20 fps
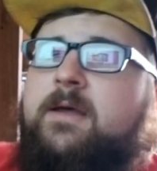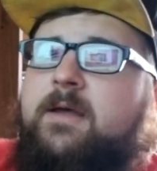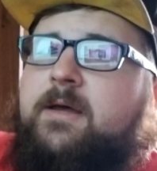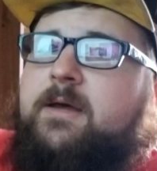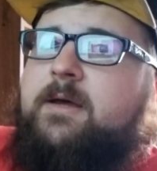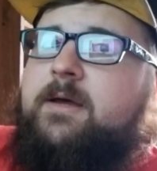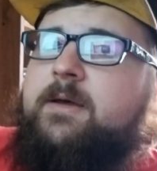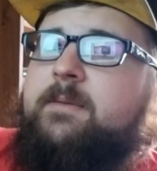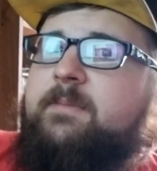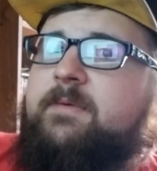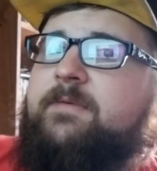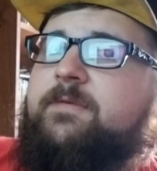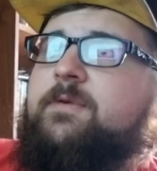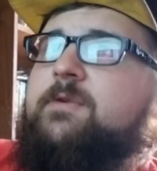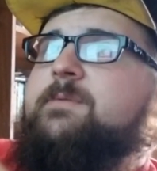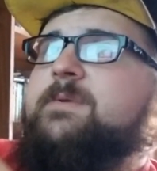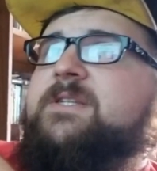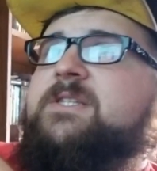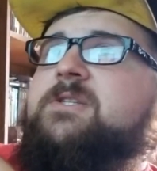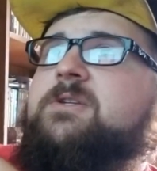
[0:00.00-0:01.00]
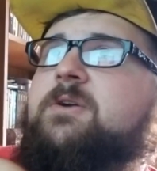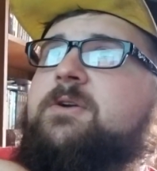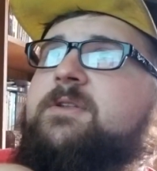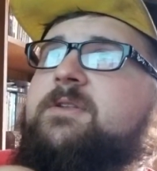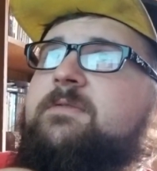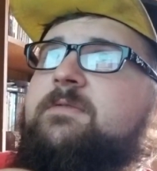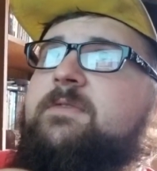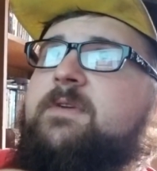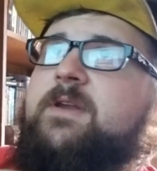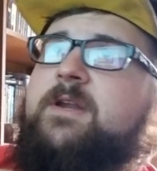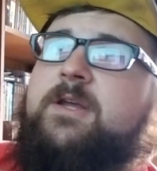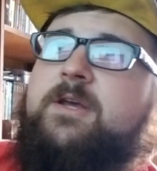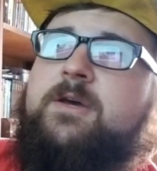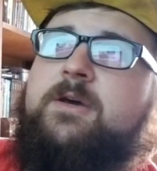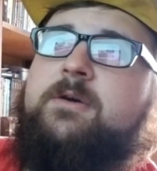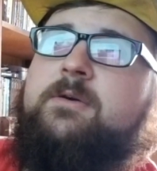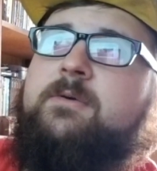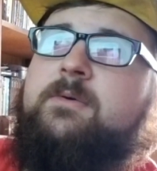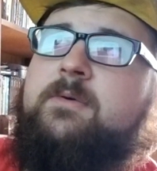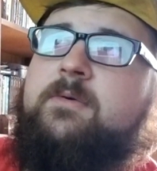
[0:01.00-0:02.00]
Uh, before we start the
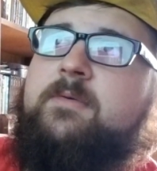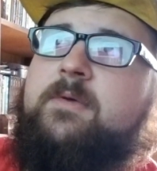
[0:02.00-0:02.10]
video,